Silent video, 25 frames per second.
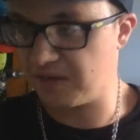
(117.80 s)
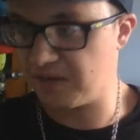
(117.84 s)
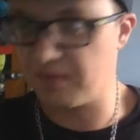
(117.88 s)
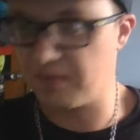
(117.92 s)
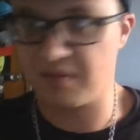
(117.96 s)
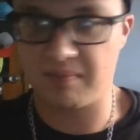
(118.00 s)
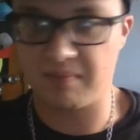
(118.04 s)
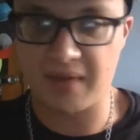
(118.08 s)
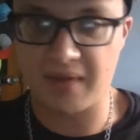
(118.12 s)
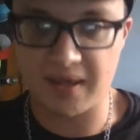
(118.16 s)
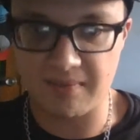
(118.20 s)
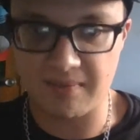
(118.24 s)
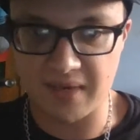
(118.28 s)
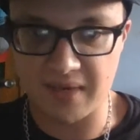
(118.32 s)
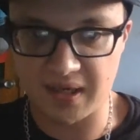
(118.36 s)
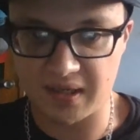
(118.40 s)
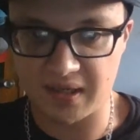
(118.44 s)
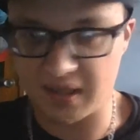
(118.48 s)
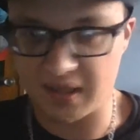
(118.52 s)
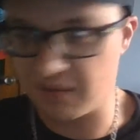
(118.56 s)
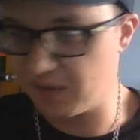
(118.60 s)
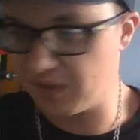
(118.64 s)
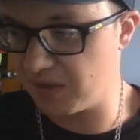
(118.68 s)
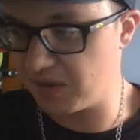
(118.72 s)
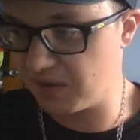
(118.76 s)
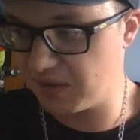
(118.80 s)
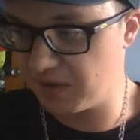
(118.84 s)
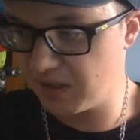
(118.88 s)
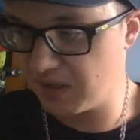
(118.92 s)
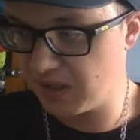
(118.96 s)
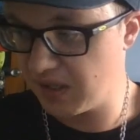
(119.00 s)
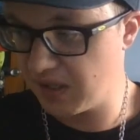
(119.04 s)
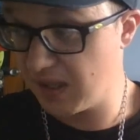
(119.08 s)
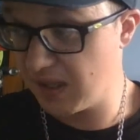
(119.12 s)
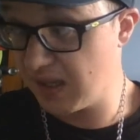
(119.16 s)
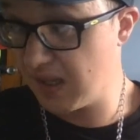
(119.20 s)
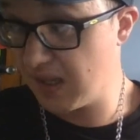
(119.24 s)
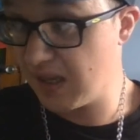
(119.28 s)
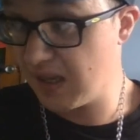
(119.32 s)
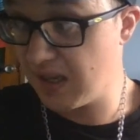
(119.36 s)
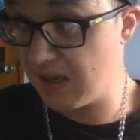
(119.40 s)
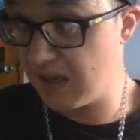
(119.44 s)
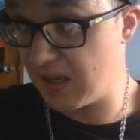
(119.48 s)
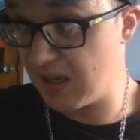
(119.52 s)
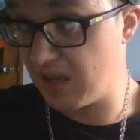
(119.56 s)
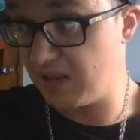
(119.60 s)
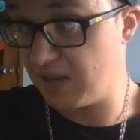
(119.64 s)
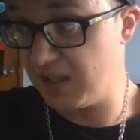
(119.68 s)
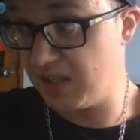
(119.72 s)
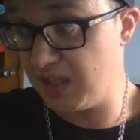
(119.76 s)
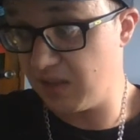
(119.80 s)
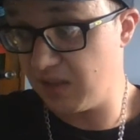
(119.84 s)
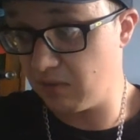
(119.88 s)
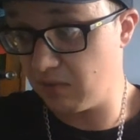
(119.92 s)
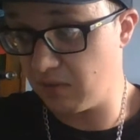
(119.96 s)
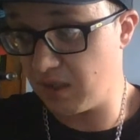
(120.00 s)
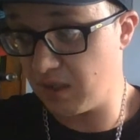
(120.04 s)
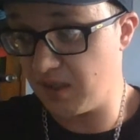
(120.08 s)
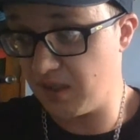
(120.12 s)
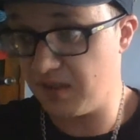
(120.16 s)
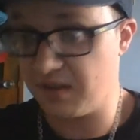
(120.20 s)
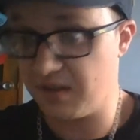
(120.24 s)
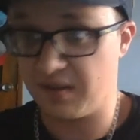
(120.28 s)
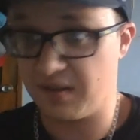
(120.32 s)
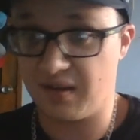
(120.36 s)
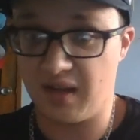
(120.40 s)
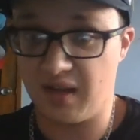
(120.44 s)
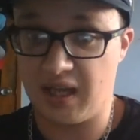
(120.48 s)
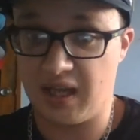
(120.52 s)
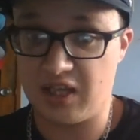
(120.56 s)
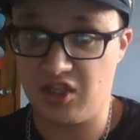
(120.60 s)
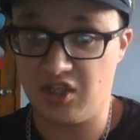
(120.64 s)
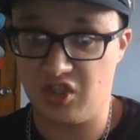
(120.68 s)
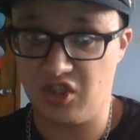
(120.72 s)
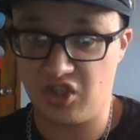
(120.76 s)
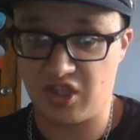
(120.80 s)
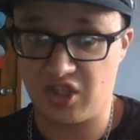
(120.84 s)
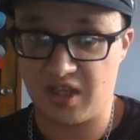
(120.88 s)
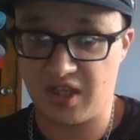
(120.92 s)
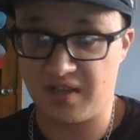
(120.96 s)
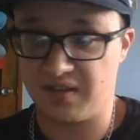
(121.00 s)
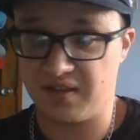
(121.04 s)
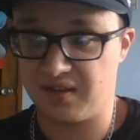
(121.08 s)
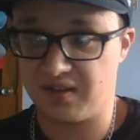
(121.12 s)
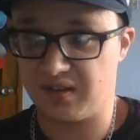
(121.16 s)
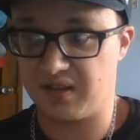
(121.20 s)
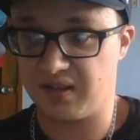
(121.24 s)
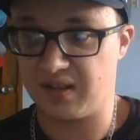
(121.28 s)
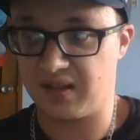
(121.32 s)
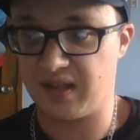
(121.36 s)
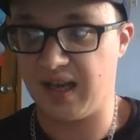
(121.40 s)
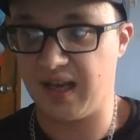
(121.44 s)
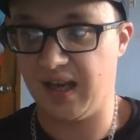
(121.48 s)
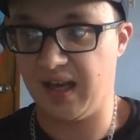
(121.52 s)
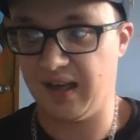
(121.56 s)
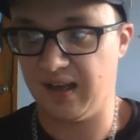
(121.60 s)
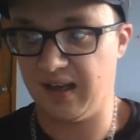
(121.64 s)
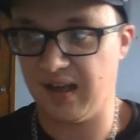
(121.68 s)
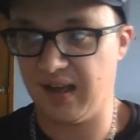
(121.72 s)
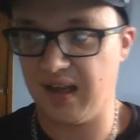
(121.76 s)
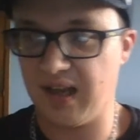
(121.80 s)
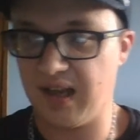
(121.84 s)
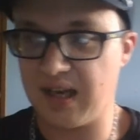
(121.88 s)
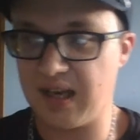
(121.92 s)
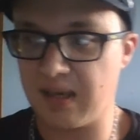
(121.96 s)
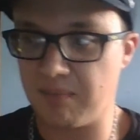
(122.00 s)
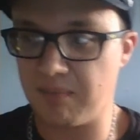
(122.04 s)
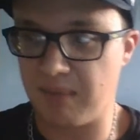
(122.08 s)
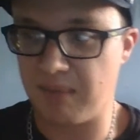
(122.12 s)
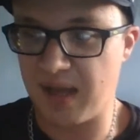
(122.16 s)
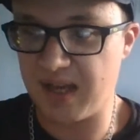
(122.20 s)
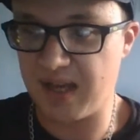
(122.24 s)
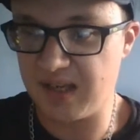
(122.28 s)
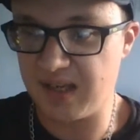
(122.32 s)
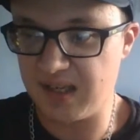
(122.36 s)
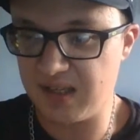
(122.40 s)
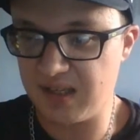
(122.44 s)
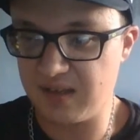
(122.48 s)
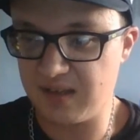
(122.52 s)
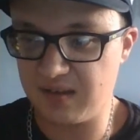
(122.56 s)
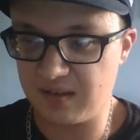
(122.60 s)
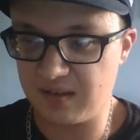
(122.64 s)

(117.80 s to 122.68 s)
Spider-Man covers. Now these ones is just like independent